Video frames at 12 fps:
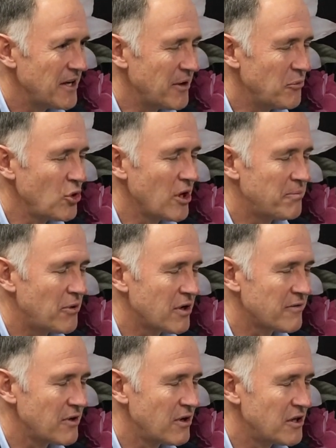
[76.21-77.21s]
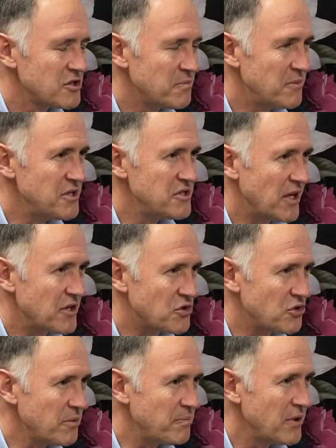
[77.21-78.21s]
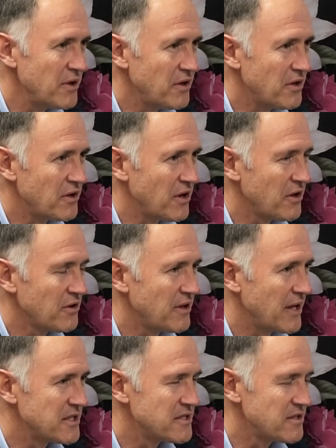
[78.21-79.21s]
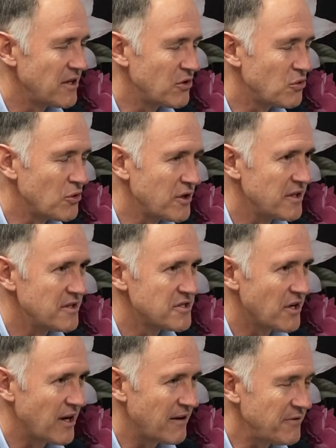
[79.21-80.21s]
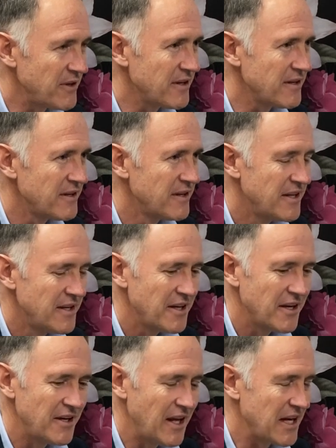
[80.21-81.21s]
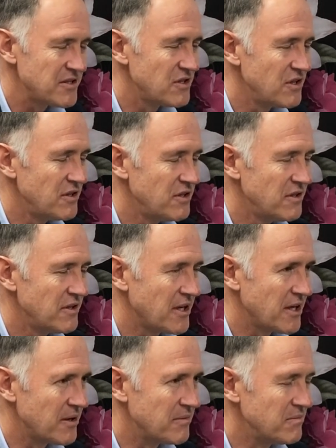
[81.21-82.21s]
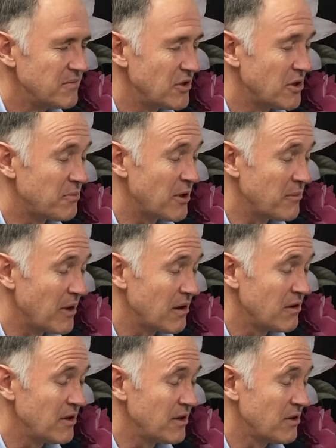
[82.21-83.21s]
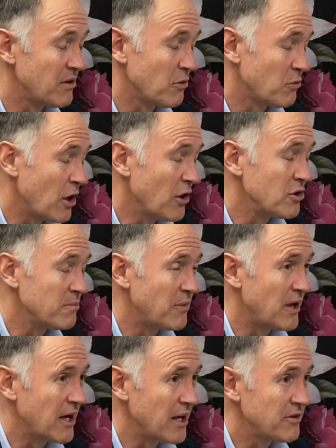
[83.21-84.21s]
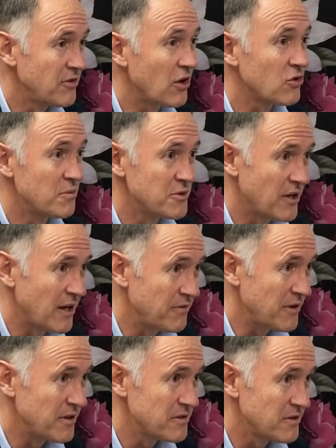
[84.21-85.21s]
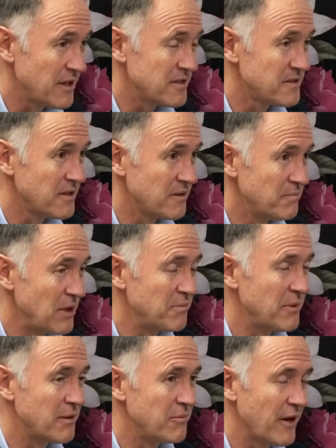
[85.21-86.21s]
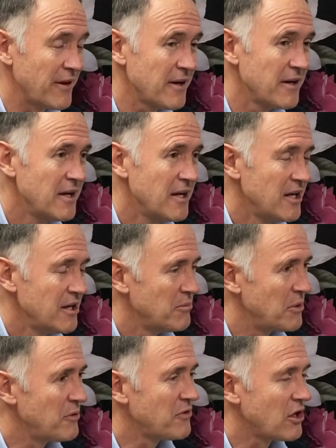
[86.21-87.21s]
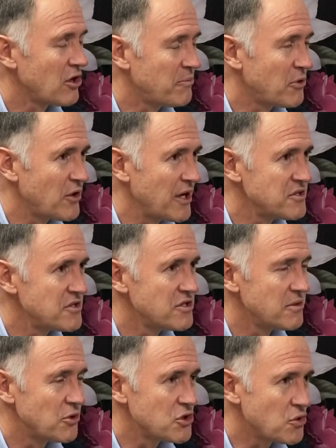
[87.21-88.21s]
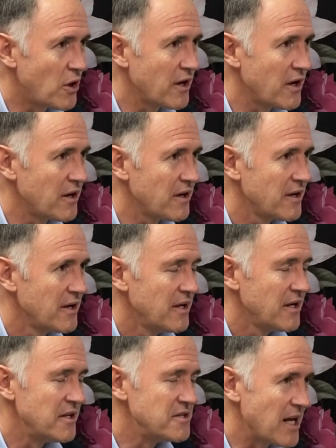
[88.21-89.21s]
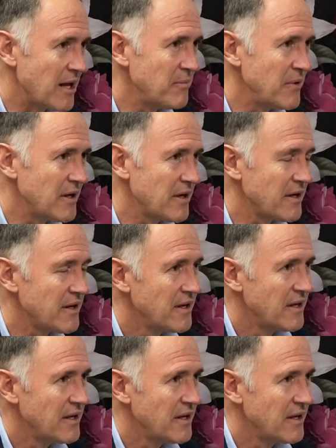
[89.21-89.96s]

We are part of the larger BCX group, that's headquartered in South Africa and actually, primarily, owned by Telkom South Africa. So that's the big brother. But we've got operations in Botswana, in Zambia,